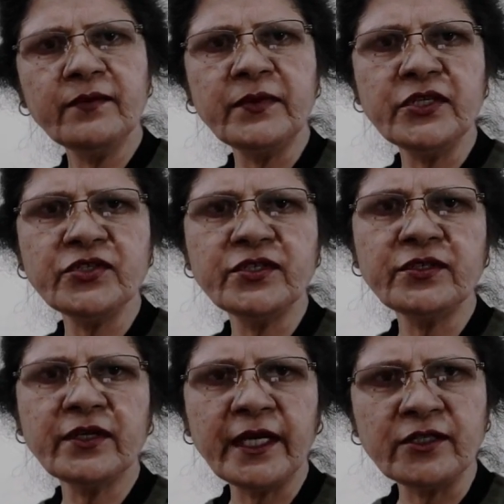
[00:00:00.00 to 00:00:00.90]
leaving the
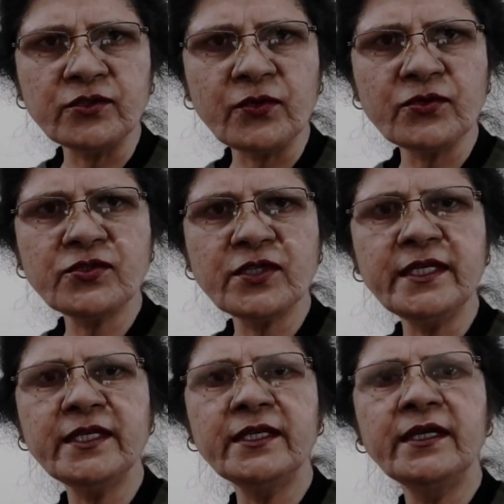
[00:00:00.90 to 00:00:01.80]
patient
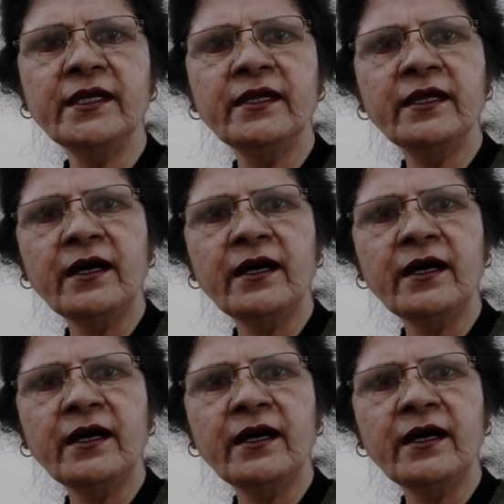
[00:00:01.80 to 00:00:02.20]
exhausted